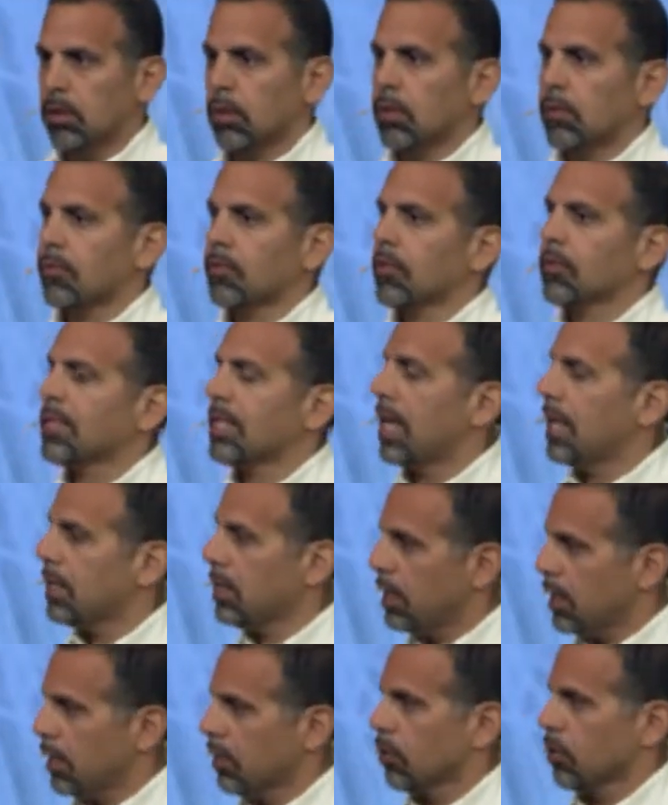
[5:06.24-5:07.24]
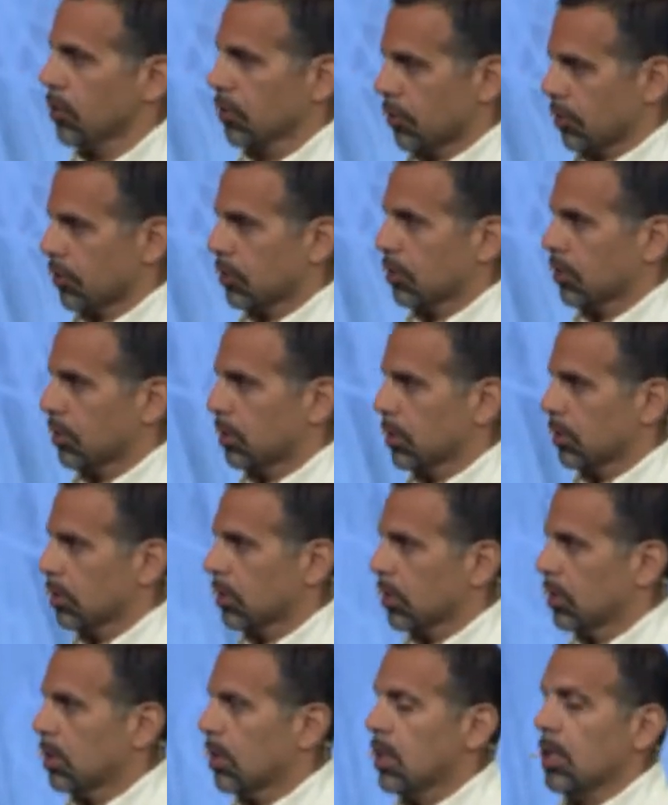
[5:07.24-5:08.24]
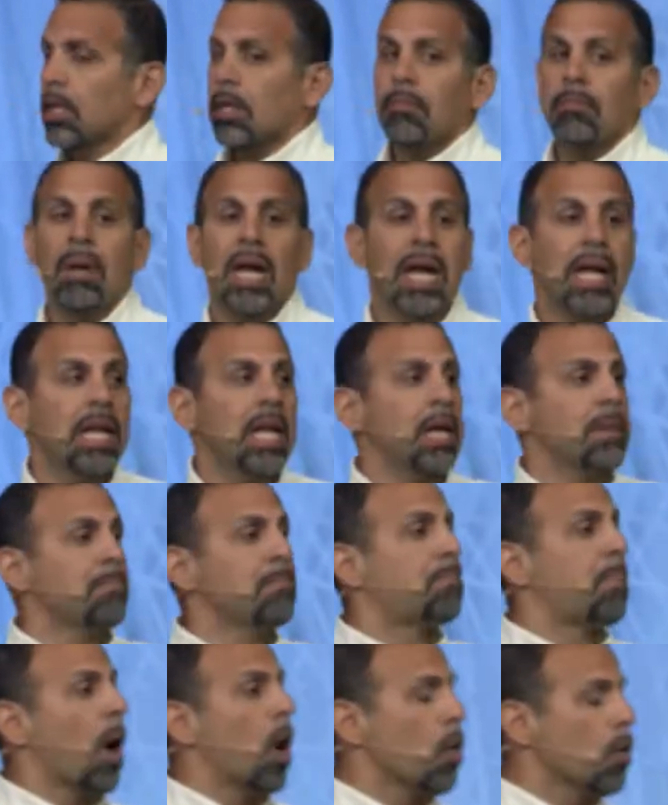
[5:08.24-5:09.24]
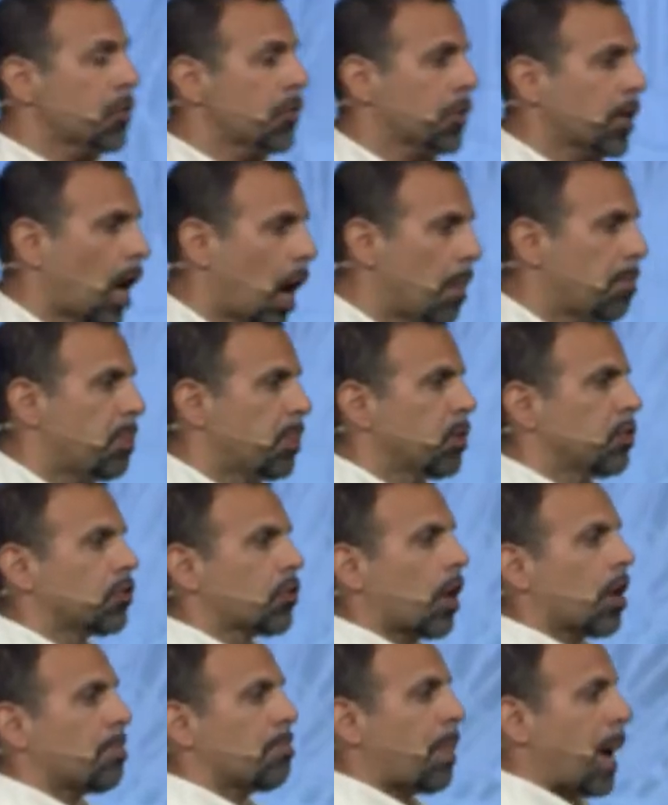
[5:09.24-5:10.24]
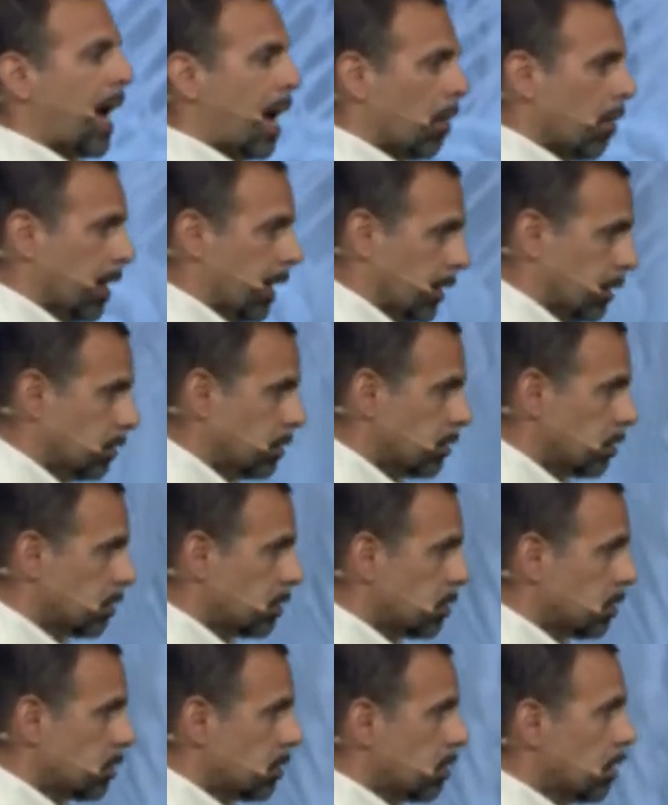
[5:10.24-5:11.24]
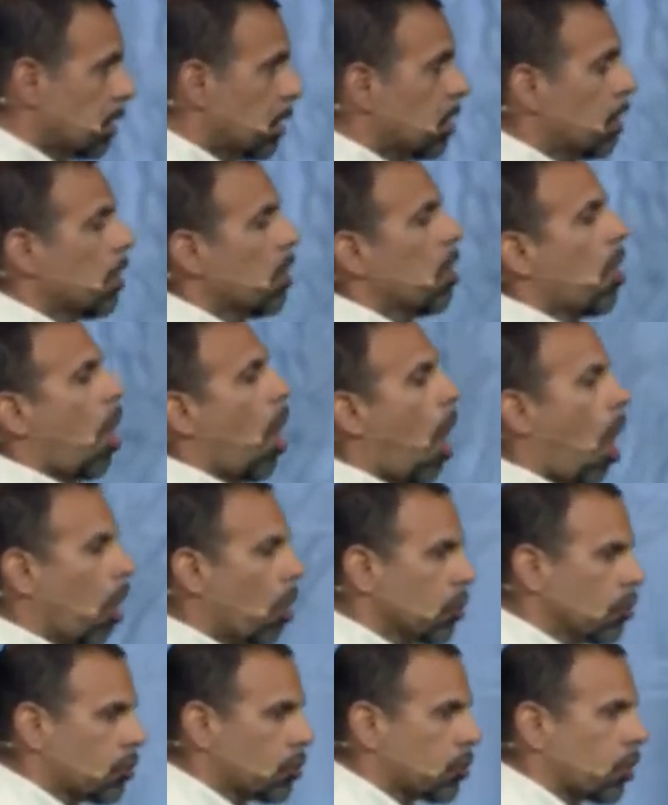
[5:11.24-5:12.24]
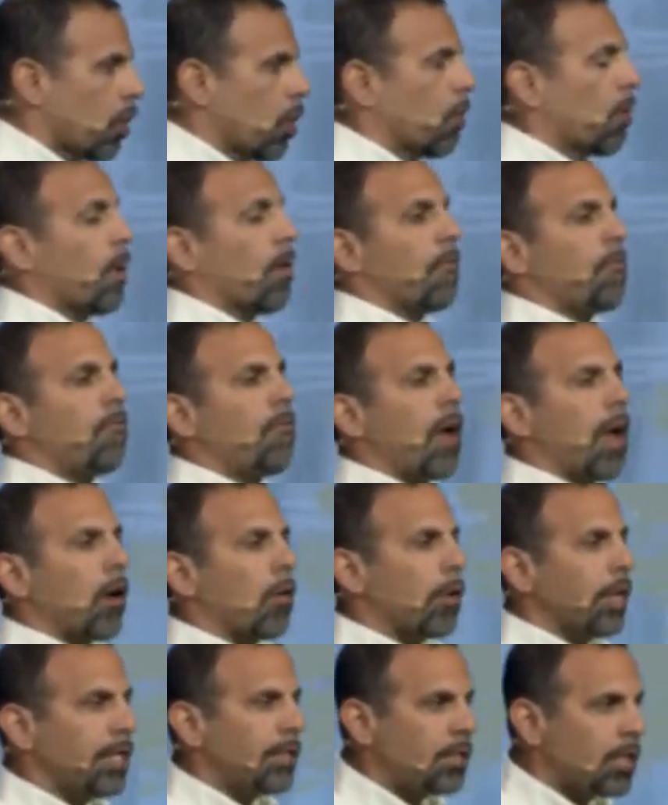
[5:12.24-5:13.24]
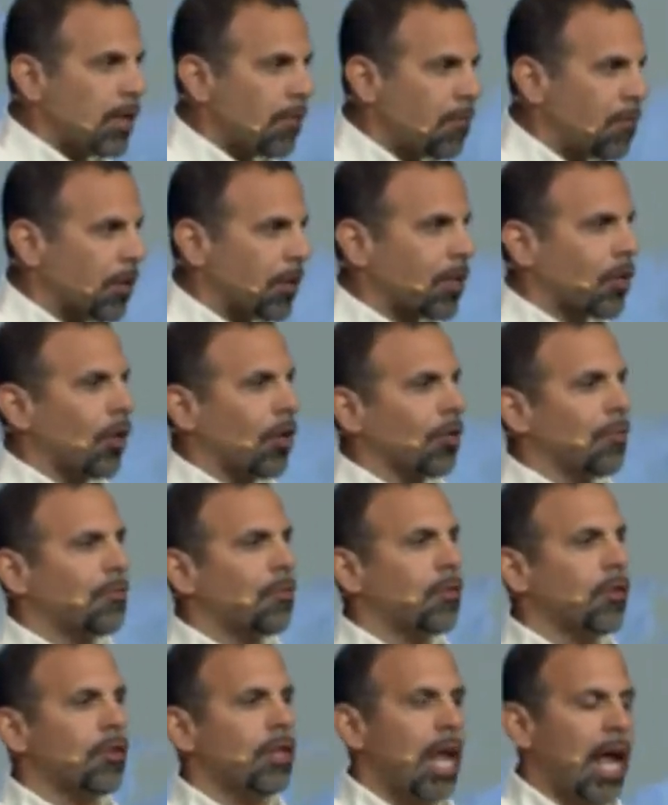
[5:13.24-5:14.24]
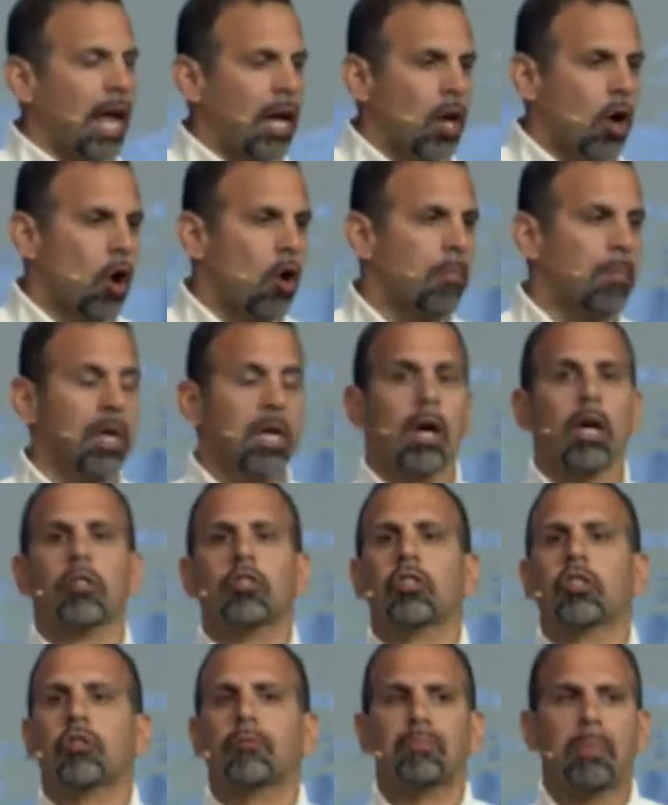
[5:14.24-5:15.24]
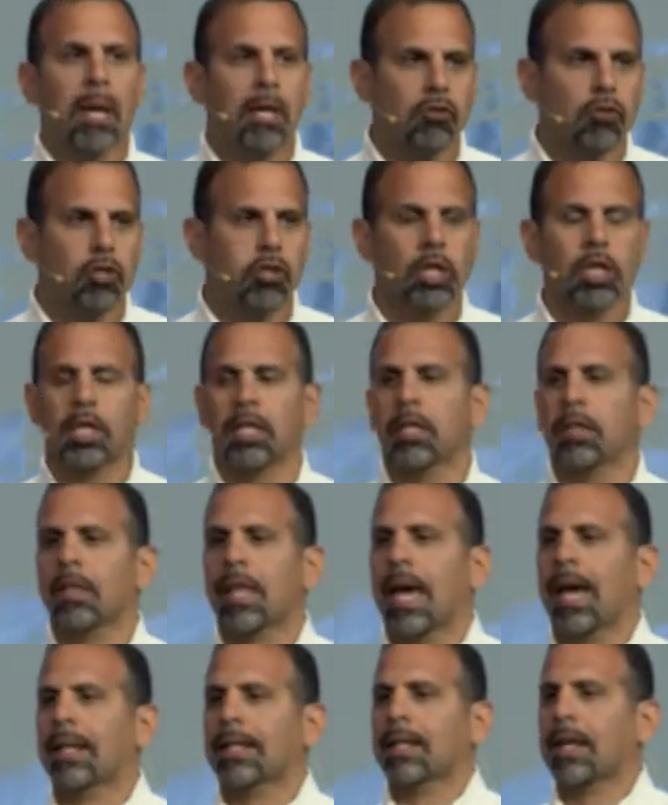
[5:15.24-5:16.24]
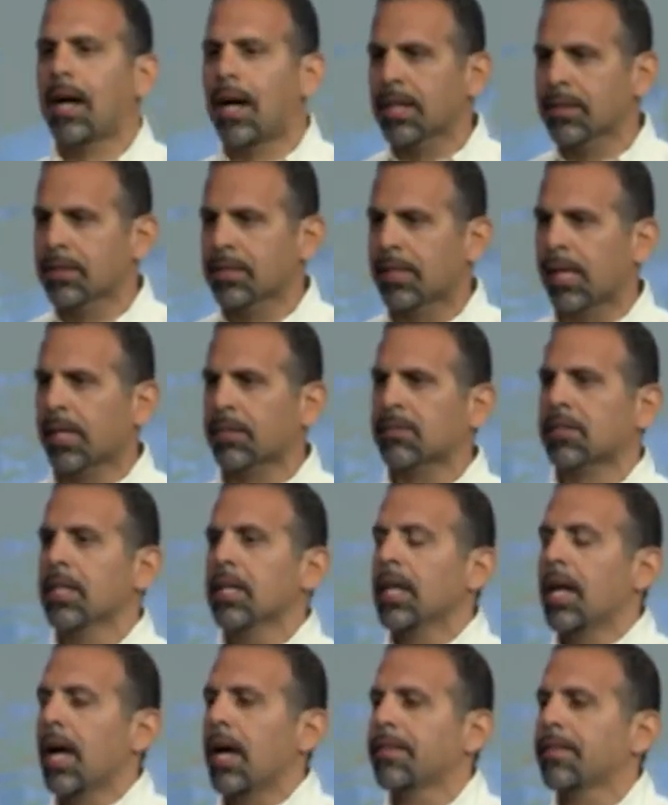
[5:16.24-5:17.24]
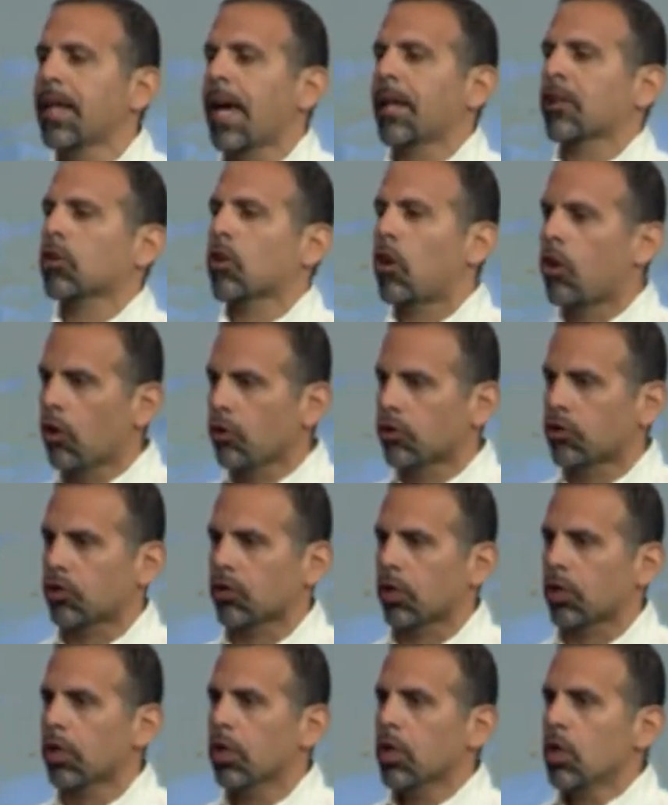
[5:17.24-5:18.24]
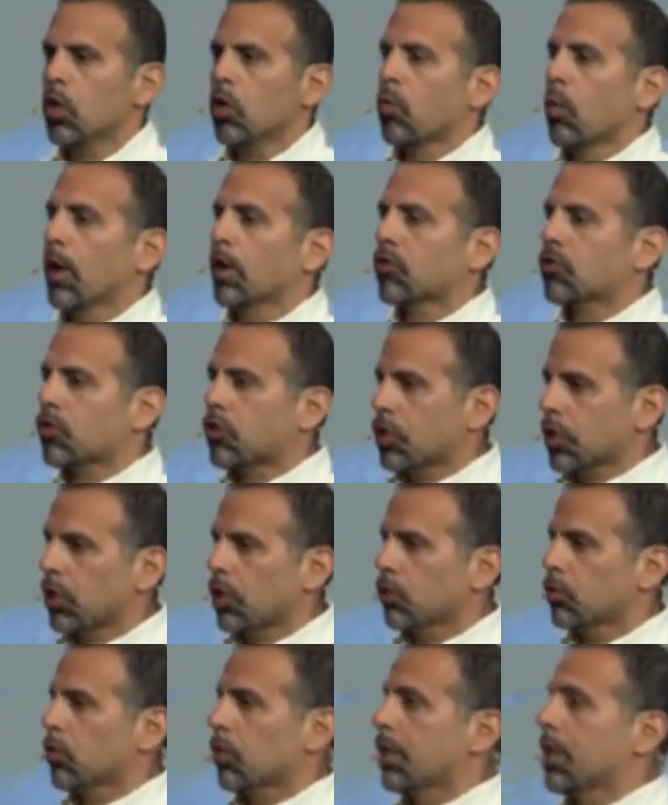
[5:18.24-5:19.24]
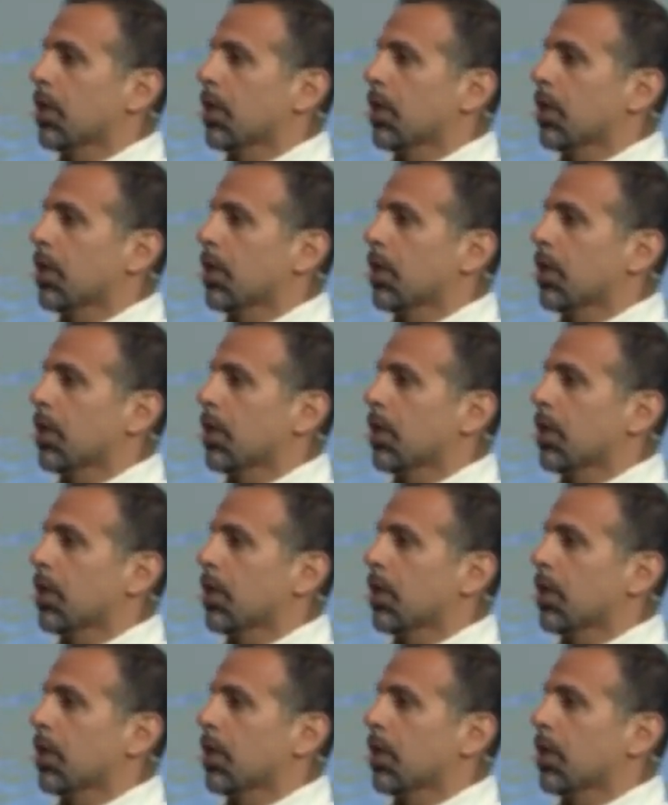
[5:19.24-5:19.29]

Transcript: for 10 years, meaning both couples are barren. Also, very difficult for Naomi, especially in that context and that culture, where children